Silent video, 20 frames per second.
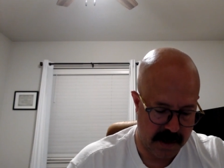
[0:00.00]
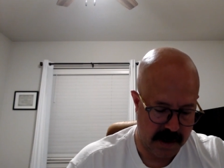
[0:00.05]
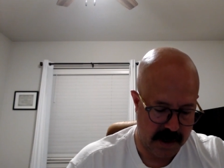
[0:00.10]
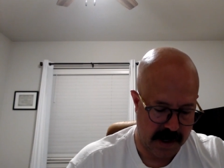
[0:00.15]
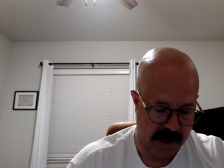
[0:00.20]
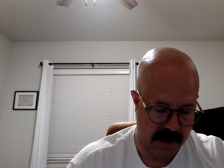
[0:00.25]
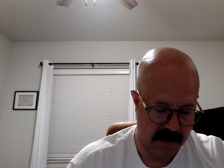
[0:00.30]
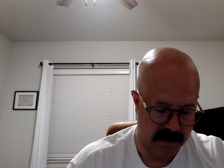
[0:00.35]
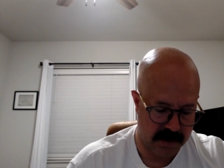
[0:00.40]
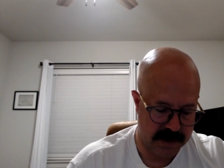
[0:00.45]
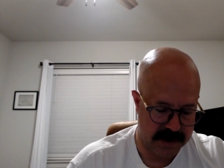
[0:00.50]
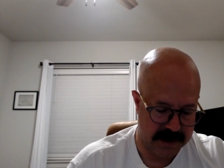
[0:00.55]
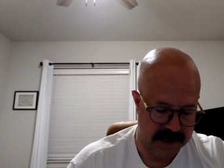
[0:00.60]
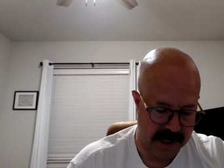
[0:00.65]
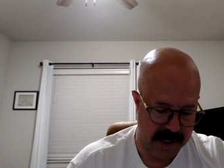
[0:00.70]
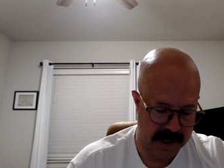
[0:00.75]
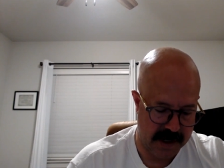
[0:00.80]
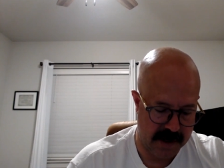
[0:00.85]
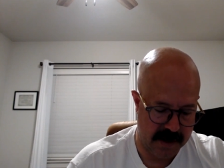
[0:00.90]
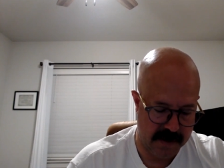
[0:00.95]
I will
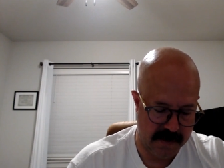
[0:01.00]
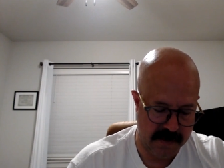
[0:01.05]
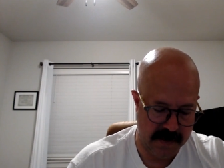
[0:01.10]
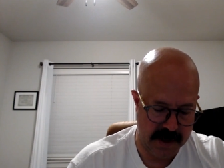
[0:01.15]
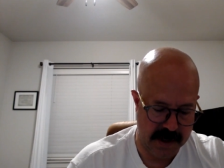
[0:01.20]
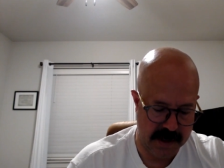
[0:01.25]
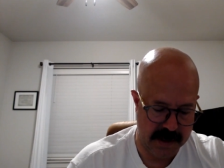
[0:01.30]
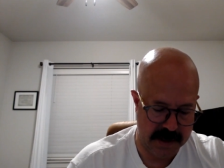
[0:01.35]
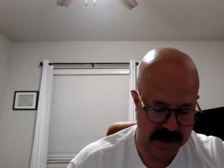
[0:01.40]
set him in the